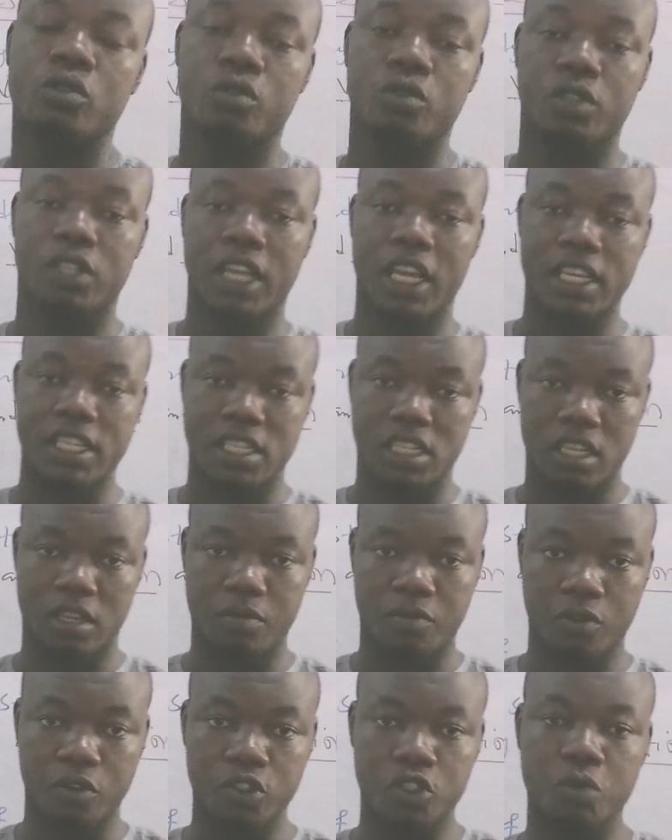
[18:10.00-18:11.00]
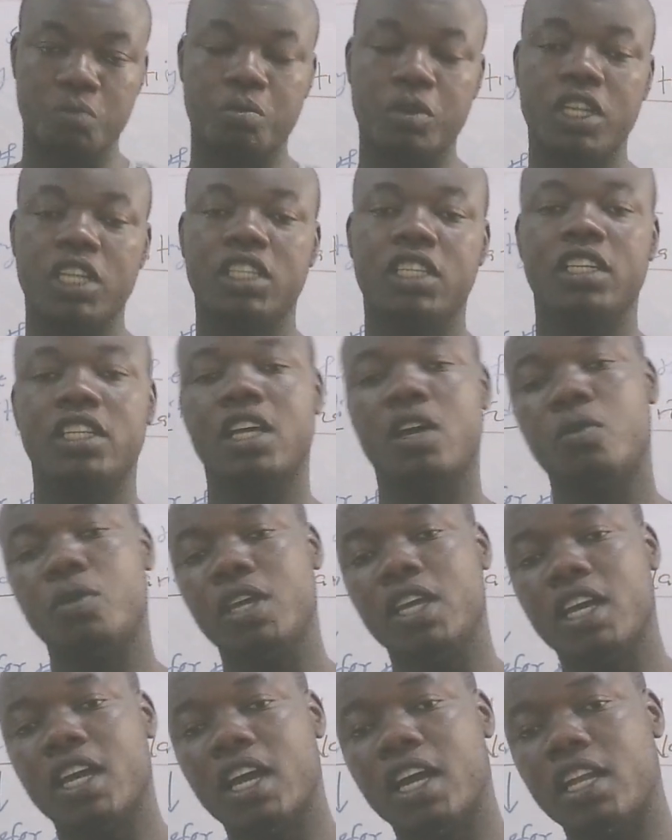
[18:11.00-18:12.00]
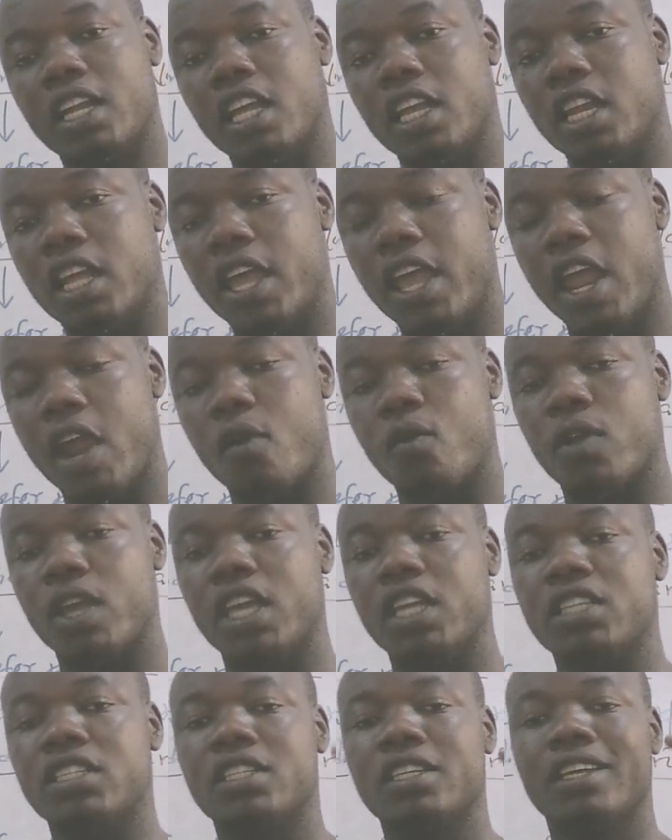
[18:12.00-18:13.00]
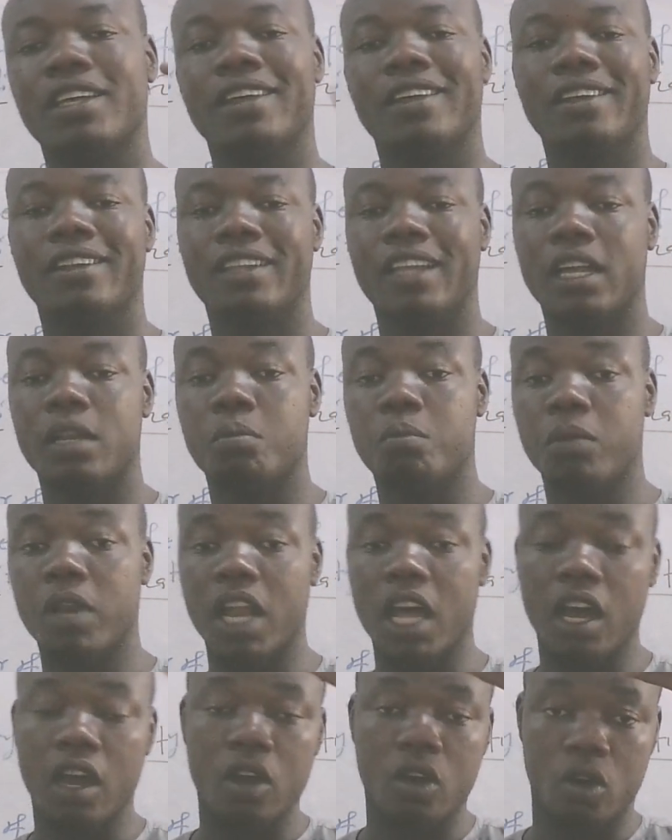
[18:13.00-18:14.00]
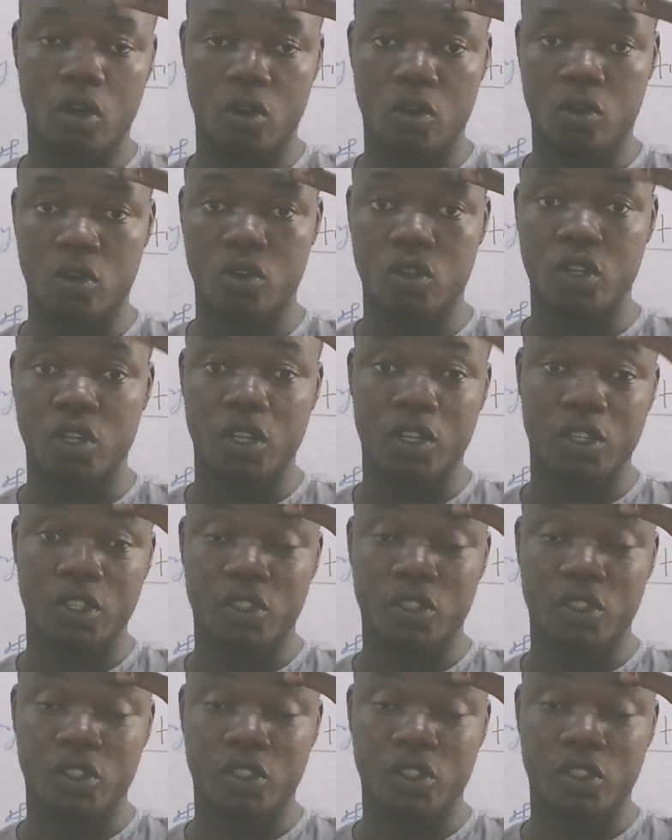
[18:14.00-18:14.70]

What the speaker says: so there is a possibility that we can inherit that black color.